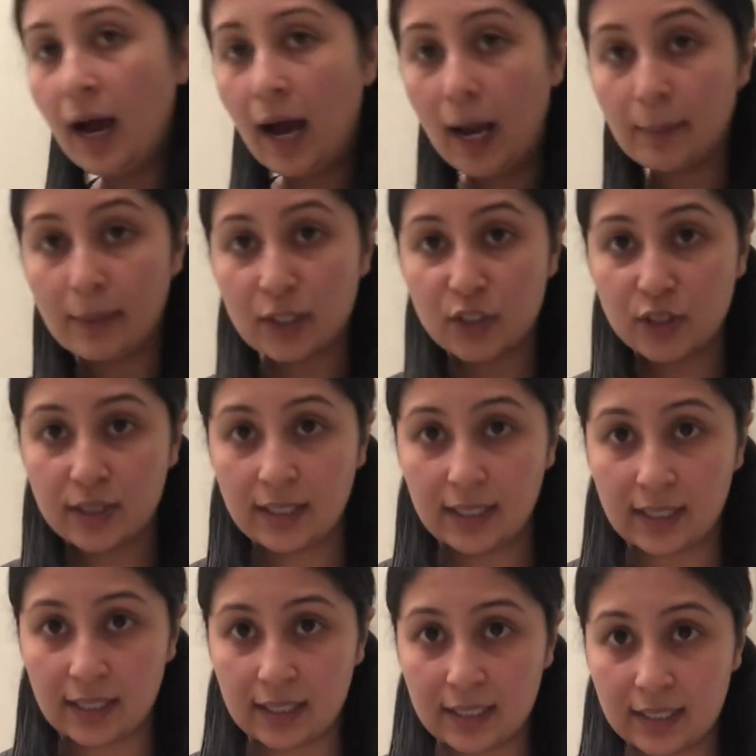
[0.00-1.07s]
I'm actually
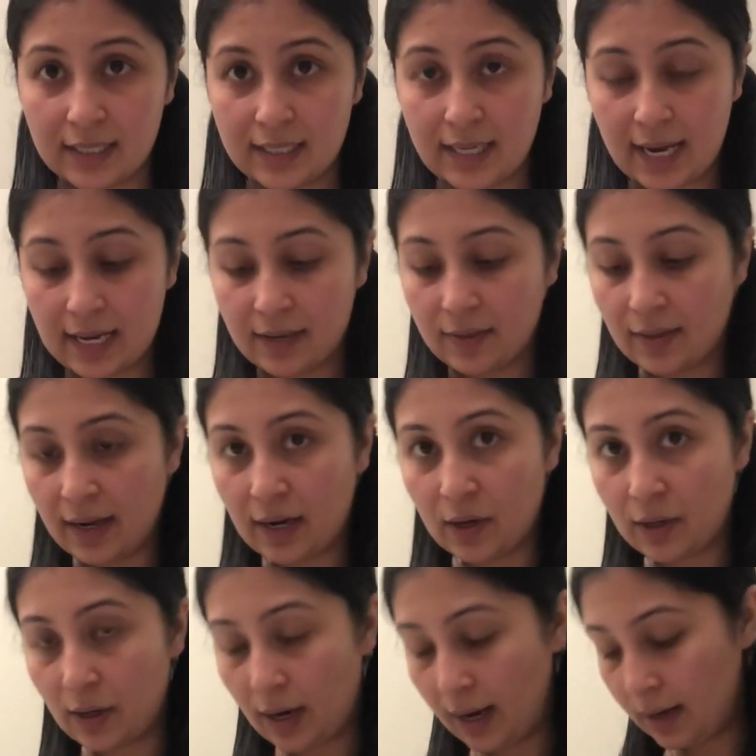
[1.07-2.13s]
gonna take the
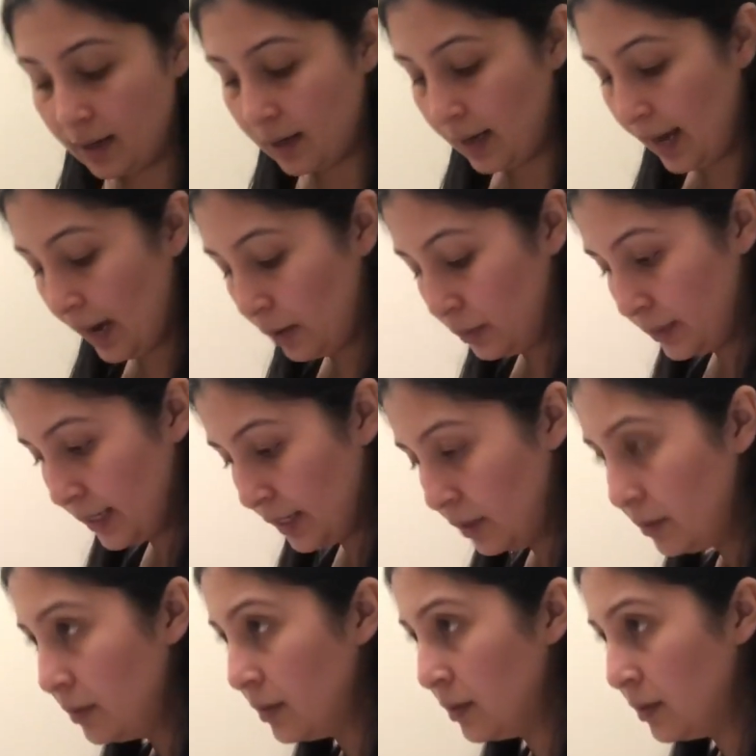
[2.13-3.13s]
hair out now.